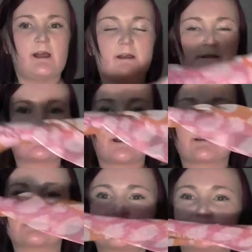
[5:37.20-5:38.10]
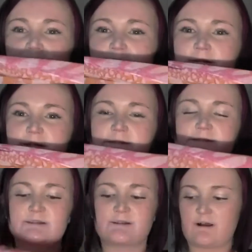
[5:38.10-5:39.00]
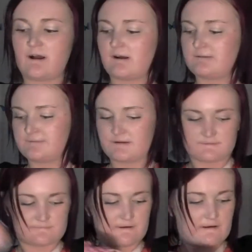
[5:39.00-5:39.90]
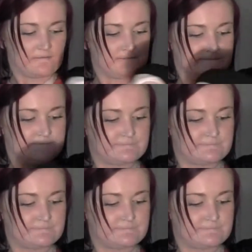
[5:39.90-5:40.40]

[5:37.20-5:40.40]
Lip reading: And it's like a summery scarf as well.